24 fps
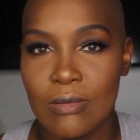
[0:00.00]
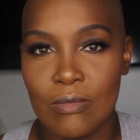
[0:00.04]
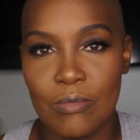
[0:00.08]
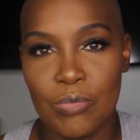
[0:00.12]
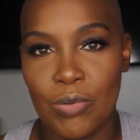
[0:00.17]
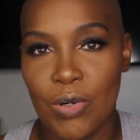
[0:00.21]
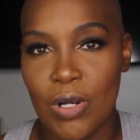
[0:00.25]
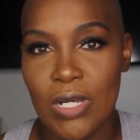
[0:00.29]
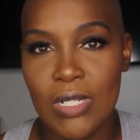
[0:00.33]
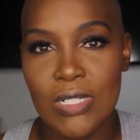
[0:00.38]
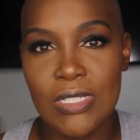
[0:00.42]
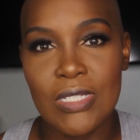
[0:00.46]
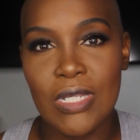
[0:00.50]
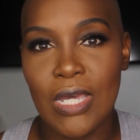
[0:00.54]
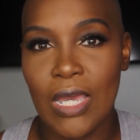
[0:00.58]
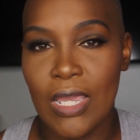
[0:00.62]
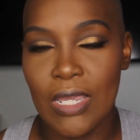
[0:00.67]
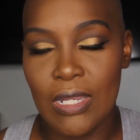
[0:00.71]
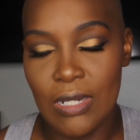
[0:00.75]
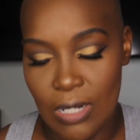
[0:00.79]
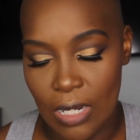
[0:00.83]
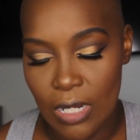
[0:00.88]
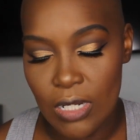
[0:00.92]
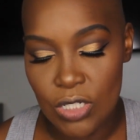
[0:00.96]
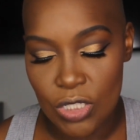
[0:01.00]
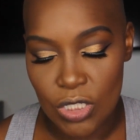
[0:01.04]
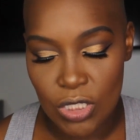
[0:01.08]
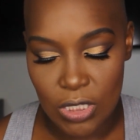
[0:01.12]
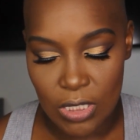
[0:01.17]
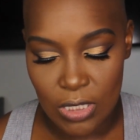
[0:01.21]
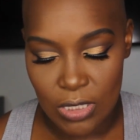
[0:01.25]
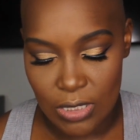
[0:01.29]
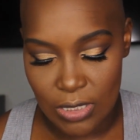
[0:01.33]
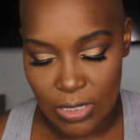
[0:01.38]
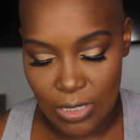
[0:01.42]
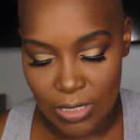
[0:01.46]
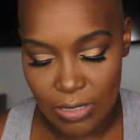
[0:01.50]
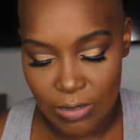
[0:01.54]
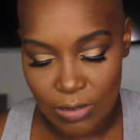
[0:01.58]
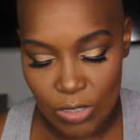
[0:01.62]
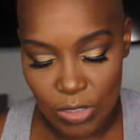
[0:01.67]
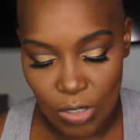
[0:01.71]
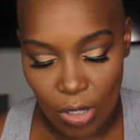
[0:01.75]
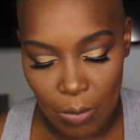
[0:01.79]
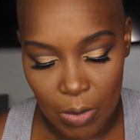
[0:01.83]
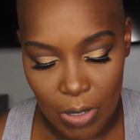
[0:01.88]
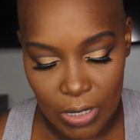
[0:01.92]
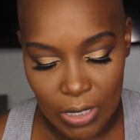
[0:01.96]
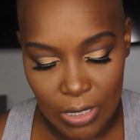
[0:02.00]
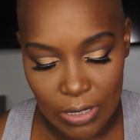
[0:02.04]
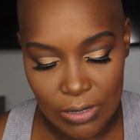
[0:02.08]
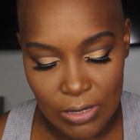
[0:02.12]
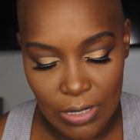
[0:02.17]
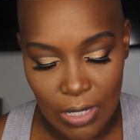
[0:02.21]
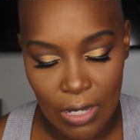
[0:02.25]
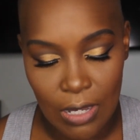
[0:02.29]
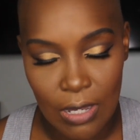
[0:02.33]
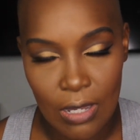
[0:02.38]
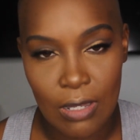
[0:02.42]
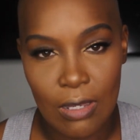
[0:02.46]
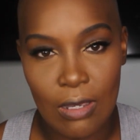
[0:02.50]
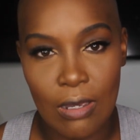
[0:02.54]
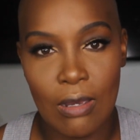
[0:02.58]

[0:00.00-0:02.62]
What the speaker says: Bronzite, she's it. So I'm gonna take